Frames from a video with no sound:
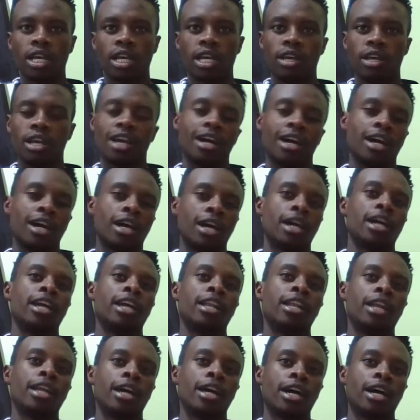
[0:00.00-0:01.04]

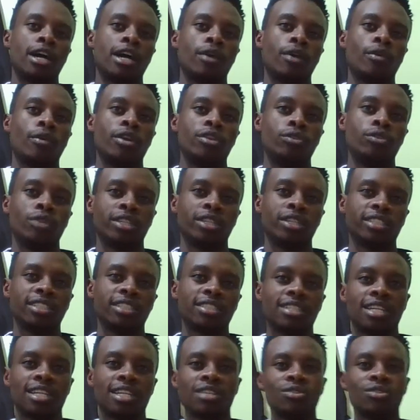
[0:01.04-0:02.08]
And when you assess
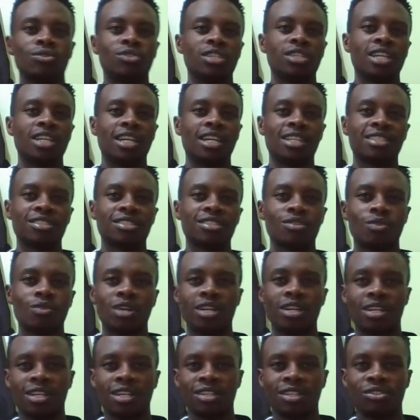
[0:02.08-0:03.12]
that using a risk
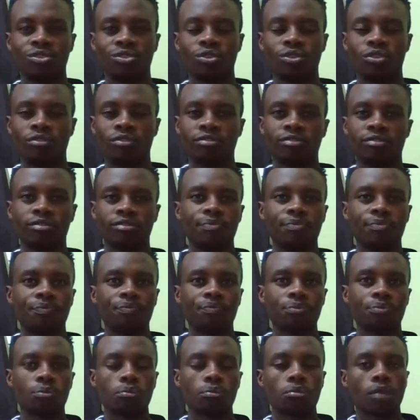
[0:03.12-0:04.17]
reward ratio of
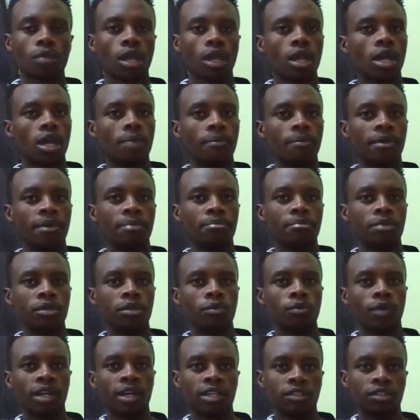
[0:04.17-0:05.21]
maybe
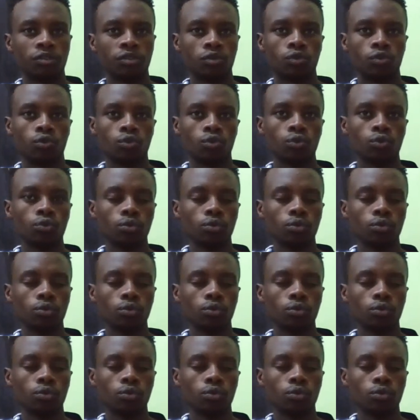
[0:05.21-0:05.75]
1:2,